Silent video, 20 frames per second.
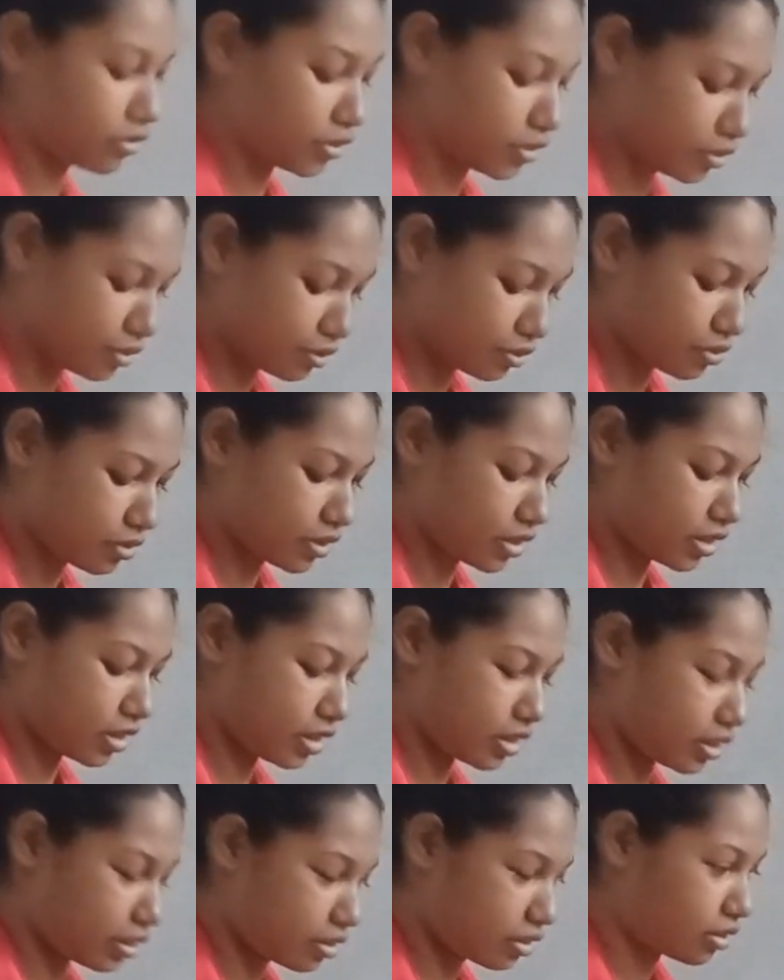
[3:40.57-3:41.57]
Okay,
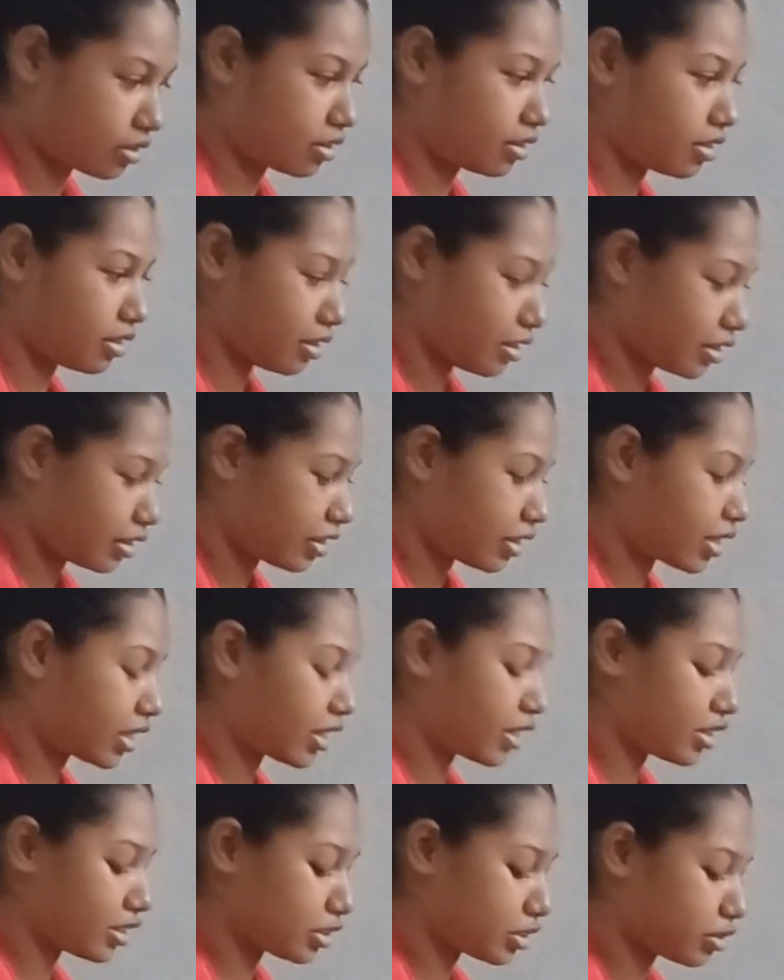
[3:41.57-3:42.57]
that is
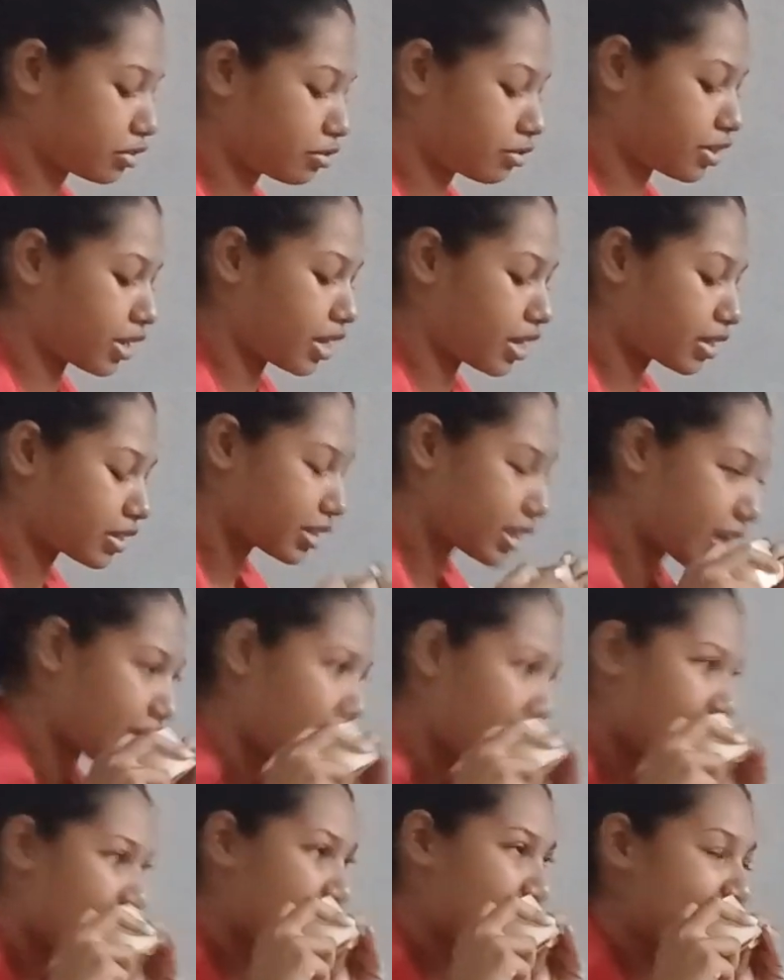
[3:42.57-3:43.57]
correct.
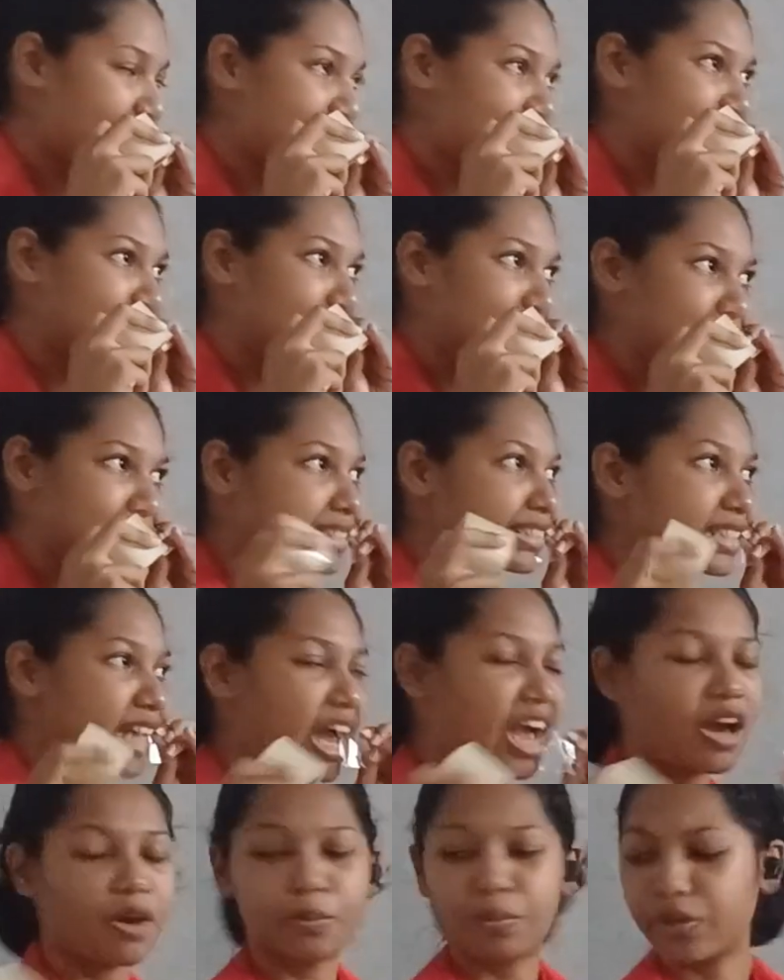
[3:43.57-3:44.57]

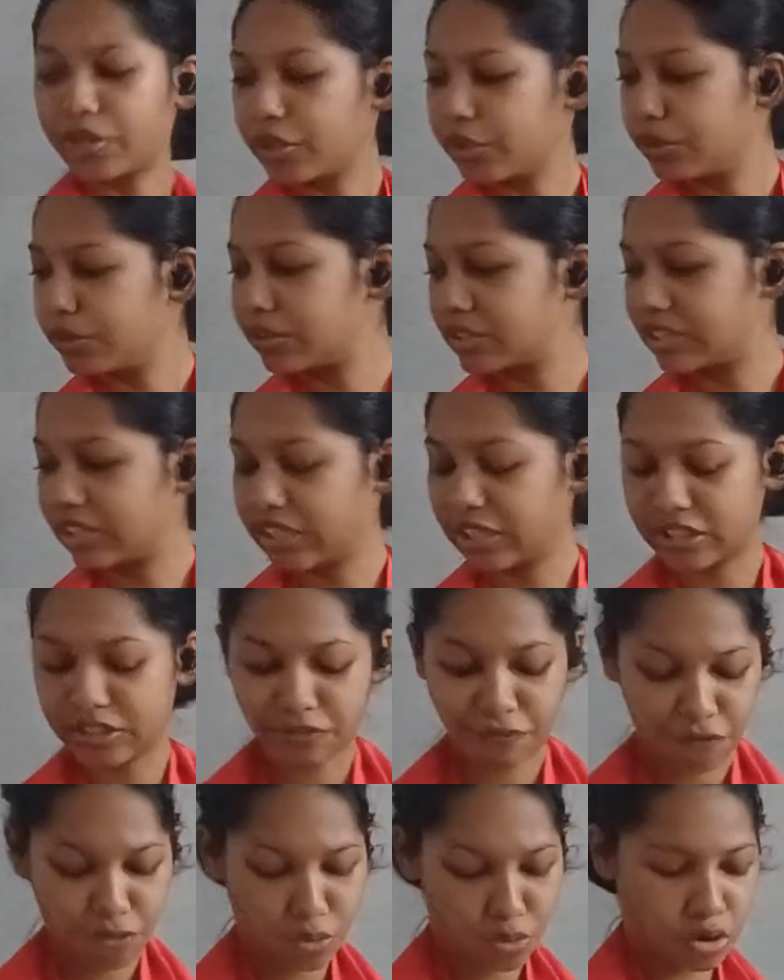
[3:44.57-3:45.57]
We use these
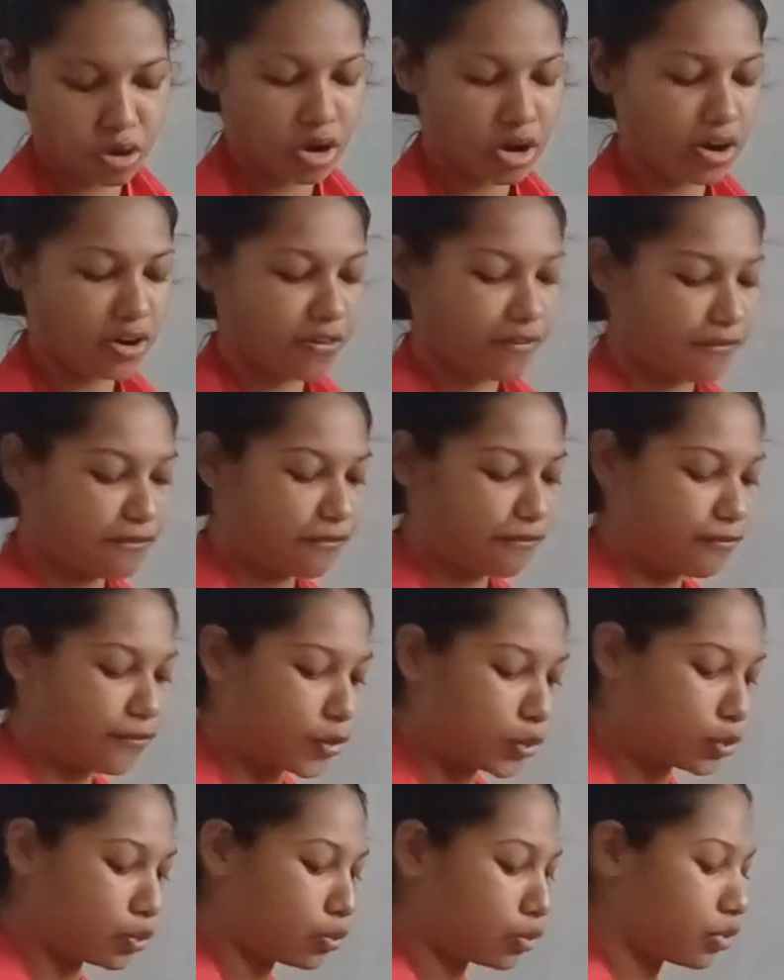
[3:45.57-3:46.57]
for
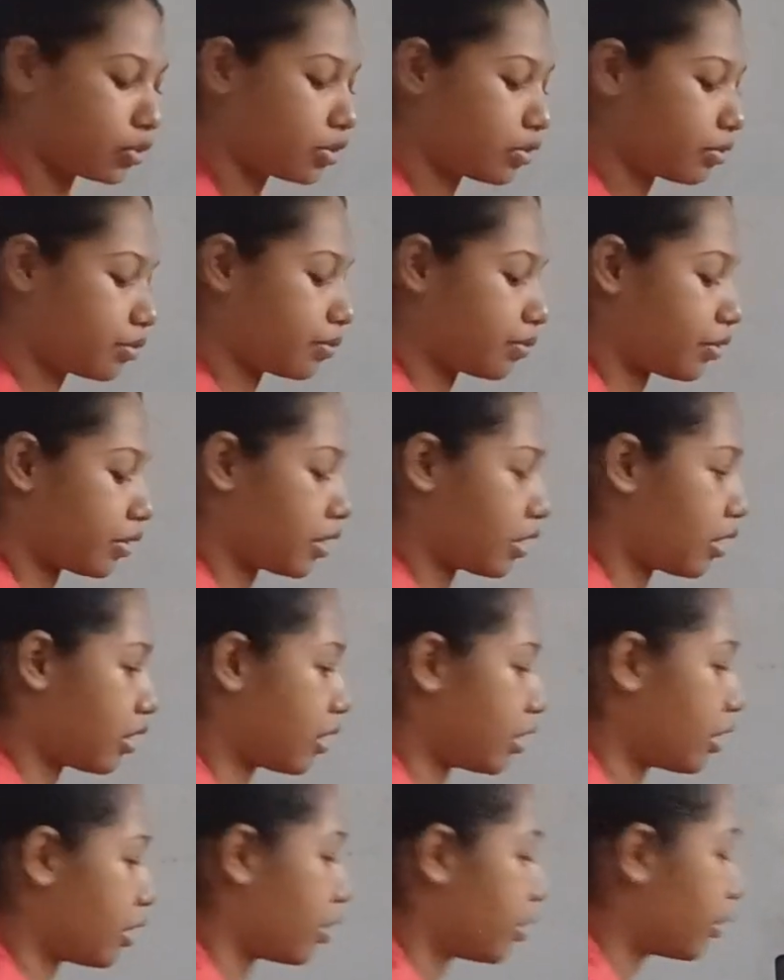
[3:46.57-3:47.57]
food.
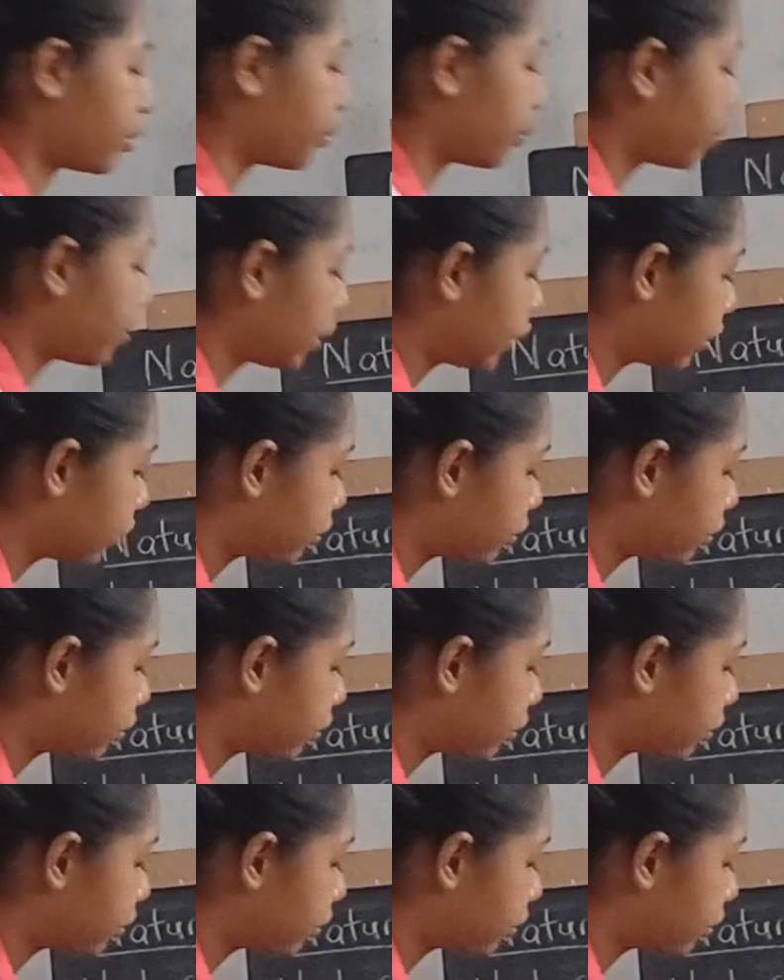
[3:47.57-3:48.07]
We use